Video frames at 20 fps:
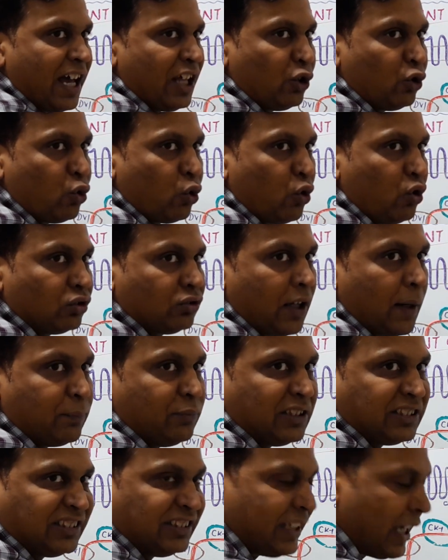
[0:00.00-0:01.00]
and growth of
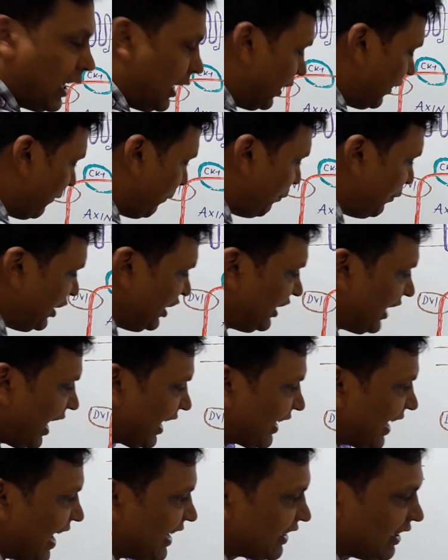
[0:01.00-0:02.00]
the cell. Beta
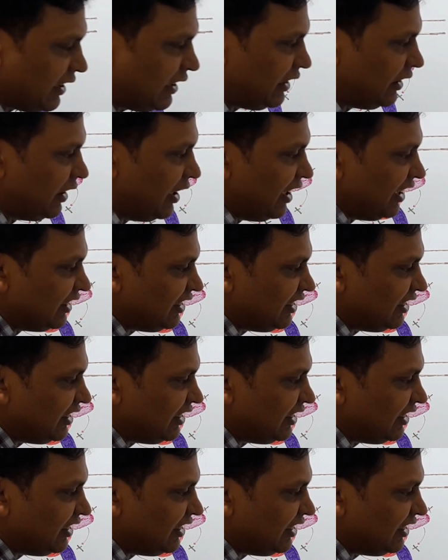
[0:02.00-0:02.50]
catenin,